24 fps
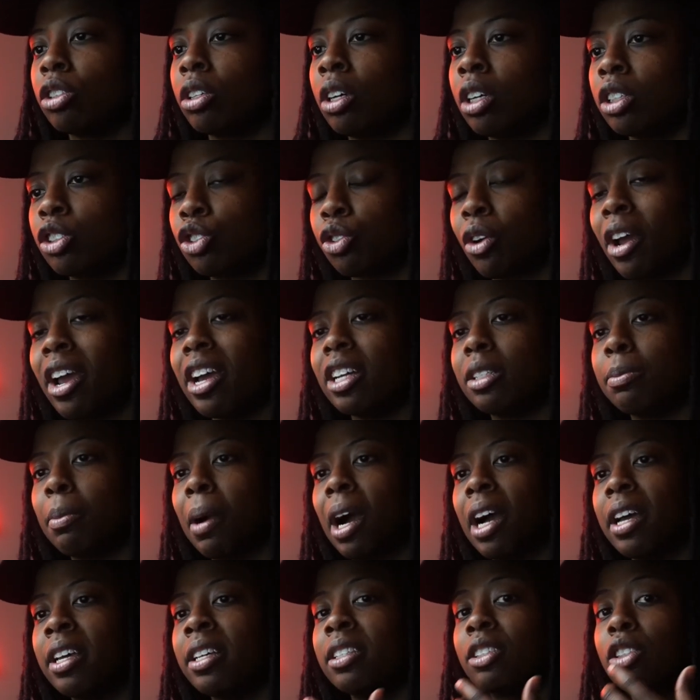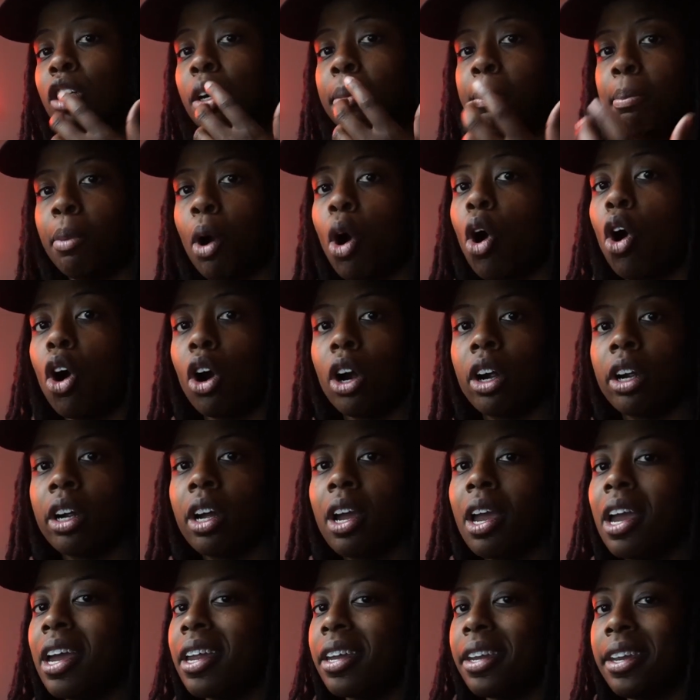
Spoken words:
a trash bar, it's a bar.